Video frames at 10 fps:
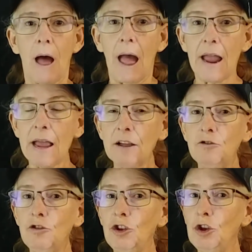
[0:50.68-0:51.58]

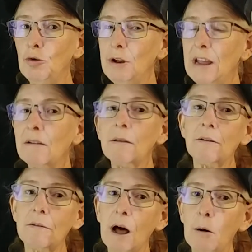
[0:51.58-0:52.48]
and you need a
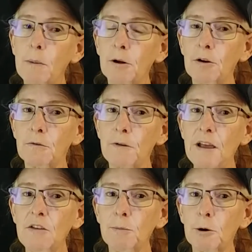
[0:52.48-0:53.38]
little help on your
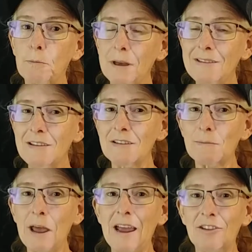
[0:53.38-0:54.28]
Facebook business
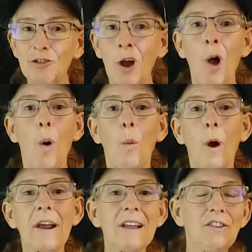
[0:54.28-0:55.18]
page,
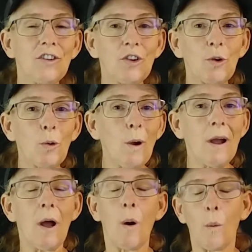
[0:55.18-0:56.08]
what can you do?
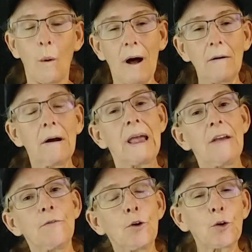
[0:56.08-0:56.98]
Well,
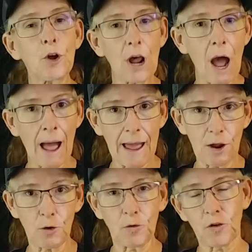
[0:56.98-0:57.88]
if you're going to
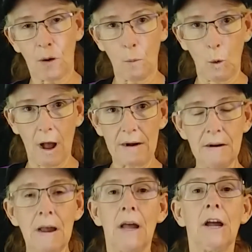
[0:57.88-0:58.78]
hire
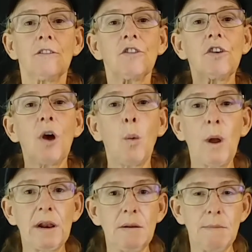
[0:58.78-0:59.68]
someone to go
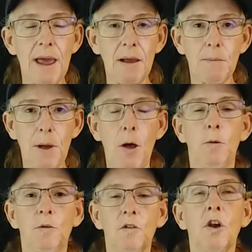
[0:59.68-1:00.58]
in and make
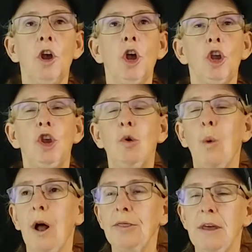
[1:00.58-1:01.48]
posts, you
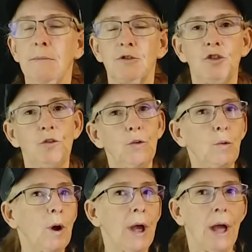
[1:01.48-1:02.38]
want them
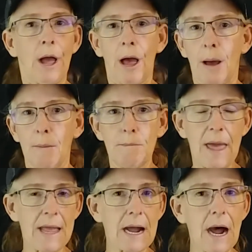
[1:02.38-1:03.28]
to make